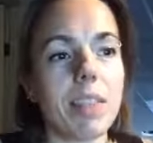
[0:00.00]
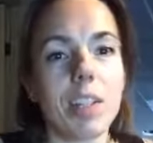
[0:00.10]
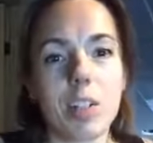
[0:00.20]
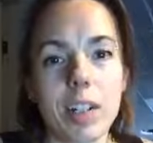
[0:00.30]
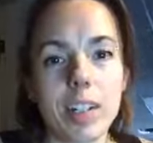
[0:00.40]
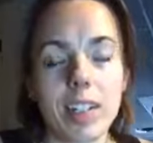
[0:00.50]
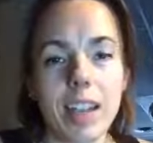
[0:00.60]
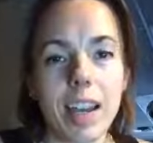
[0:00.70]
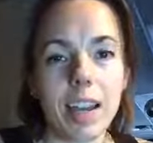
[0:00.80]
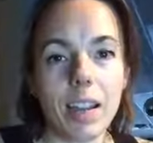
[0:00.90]
citrus
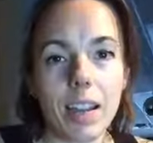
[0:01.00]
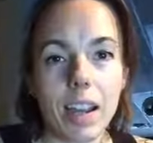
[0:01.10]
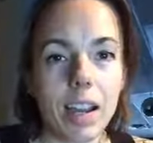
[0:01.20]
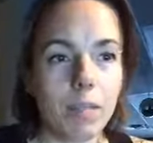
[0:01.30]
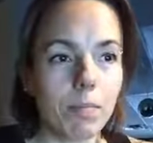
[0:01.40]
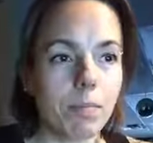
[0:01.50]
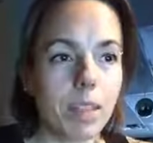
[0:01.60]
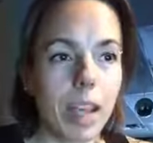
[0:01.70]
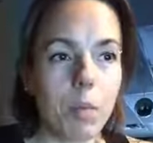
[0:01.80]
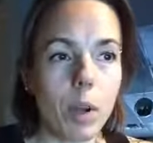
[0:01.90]
uh, um,
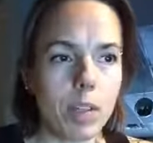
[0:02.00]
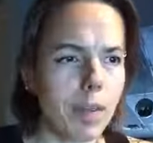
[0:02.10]
type oils.